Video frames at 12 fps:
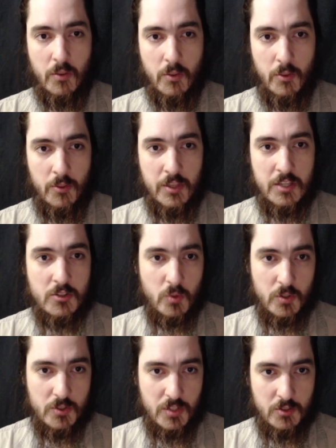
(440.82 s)
these
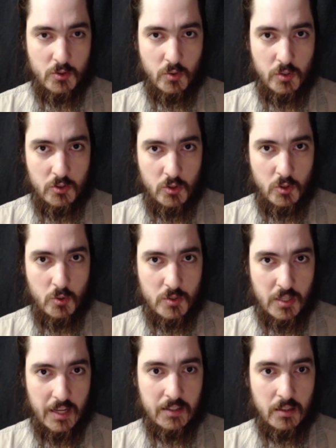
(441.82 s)
are essentially two
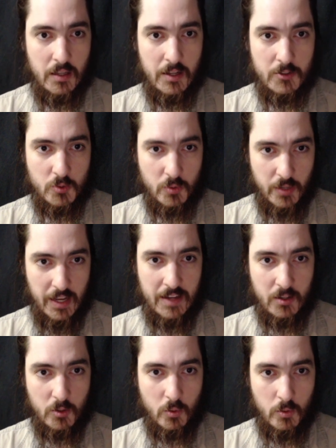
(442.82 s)
psychological
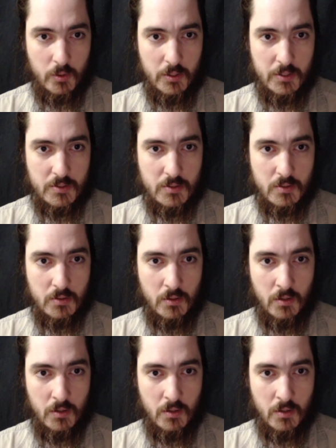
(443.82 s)
categories,